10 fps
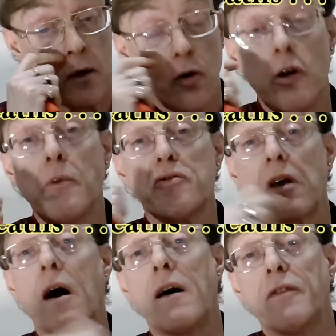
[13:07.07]
Almost
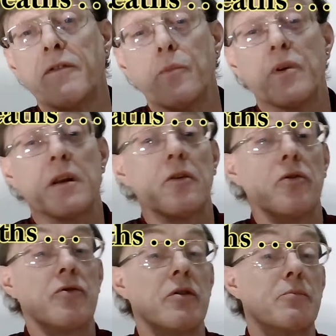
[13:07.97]
half of them were in London,